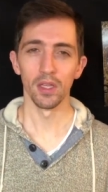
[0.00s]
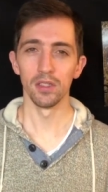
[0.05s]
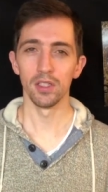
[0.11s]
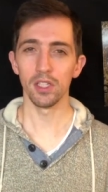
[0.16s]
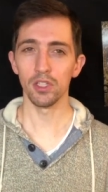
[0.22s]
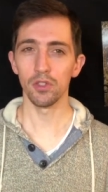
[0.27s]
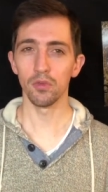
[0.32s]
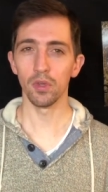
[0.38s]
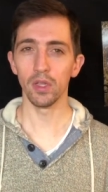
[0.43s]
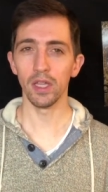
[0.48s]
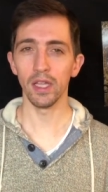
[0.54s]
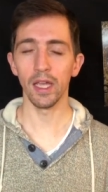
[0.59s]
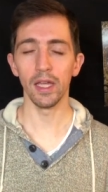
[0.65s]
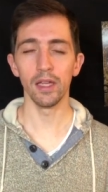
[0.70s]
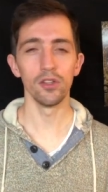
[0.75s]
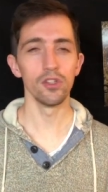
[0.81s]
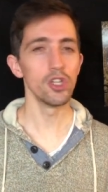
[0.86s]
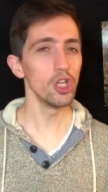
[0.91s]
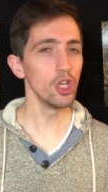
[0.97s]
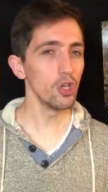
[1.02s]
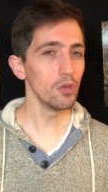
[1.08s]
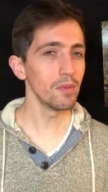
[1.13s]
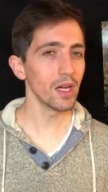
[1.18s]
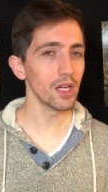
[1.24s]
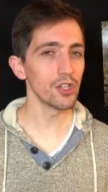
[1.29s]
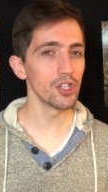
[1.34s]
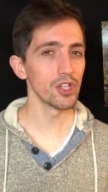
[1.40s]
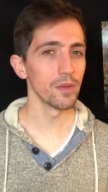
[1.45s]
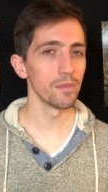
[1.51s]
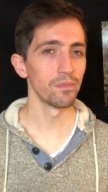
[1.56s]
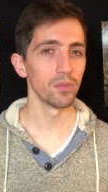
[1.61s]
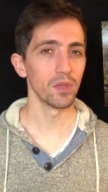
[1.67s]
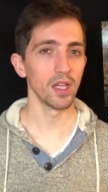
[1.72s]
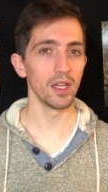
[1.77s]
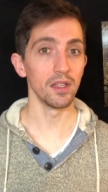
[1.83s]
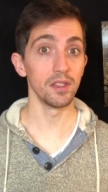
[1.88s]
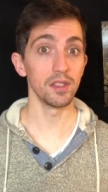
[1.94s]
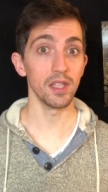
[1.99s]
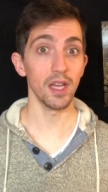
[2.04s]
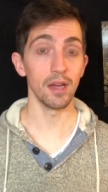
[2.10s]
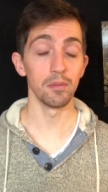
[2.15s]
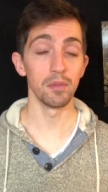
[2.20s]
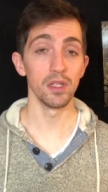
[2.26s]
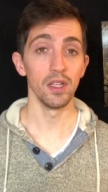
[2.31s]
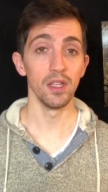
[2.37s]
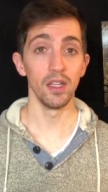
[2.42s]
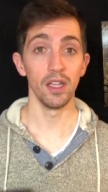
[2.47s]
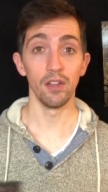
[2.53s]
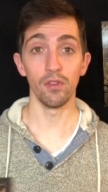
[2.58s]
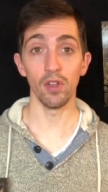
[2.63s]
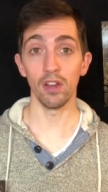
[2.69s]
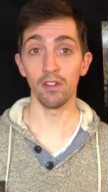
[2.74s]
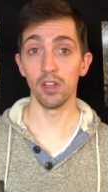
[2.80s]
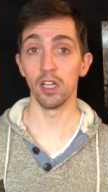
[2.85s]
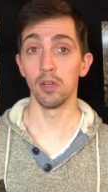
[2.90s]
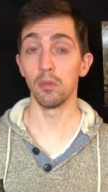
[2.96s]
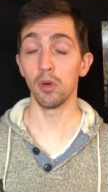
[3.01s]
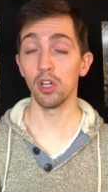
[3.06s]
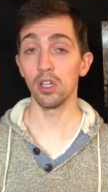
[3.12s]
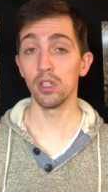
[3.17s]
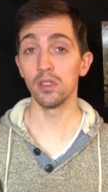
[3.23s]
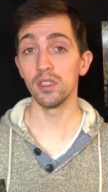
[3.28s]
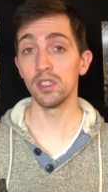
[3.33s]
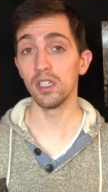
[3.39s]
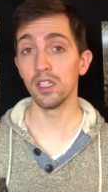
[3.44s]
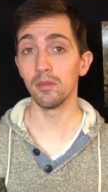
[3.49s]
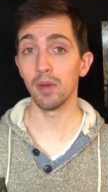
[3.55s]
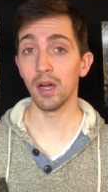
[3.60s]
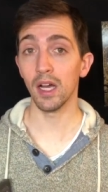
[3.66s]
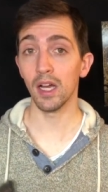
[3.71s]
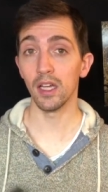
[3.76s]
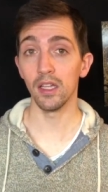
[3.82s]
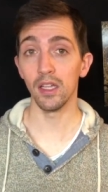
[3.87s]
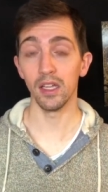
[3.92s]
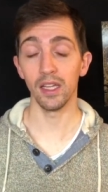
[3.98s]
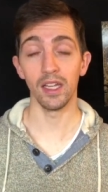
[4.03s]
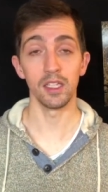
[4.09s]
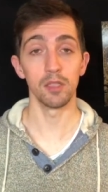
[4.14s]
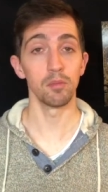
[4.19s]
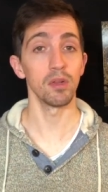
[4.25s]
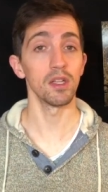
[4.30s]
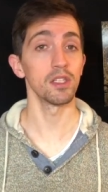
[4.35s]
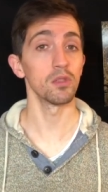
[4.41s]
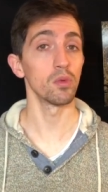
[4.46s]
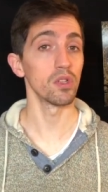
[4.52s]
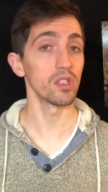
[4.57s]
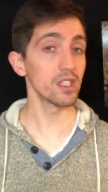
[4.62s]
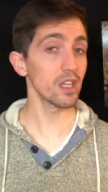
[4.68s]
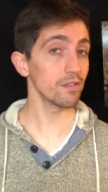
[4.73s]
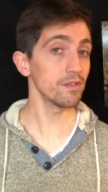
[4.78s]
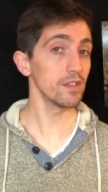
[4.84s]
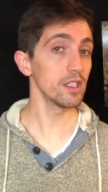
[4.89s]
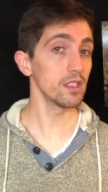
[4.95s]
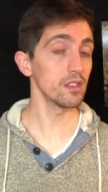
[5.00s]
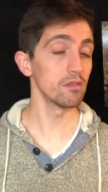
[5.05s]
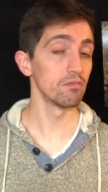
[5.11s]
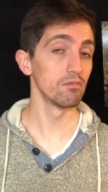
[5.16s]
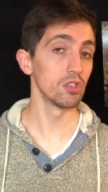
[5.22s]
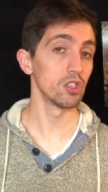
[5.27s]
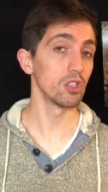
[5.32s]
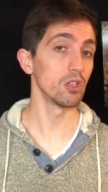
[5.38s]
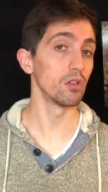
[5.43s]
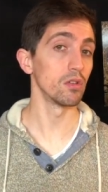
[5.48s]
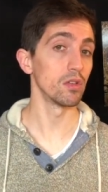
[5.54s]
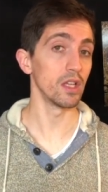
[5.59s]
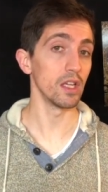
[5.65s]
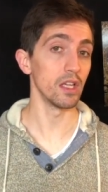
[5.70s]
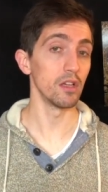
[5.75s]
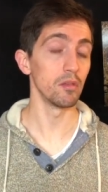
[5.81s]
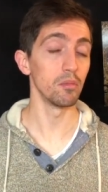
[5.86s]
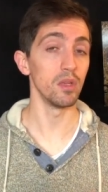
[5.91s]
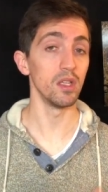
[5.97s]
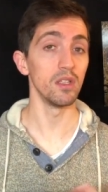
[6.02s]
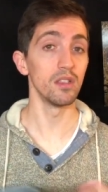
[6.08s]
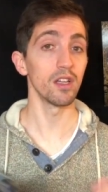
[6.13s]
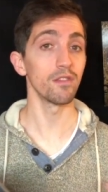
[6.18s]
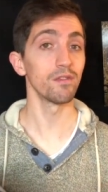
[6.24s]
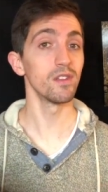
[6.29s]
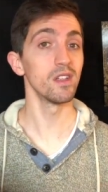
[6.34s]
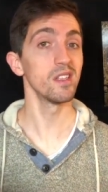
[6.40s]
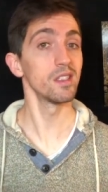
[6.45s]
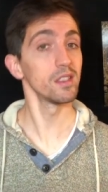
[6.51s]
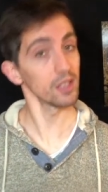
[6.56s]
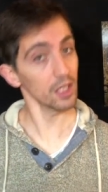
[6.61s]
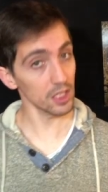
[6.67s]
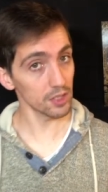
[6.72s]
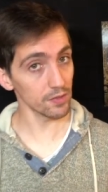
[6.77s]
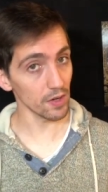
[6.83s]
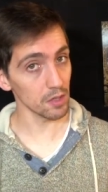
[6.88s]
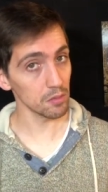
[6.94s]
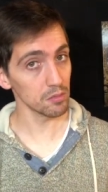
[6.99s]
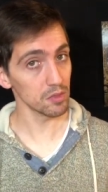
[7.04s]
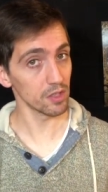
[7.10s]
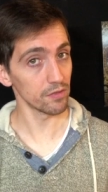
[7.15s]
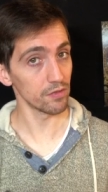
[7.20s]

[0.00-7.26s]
doesn't really gain too much, except if you have a Homunculus nearby, it gets +1 toughness, so they could be toughness 6 Venoms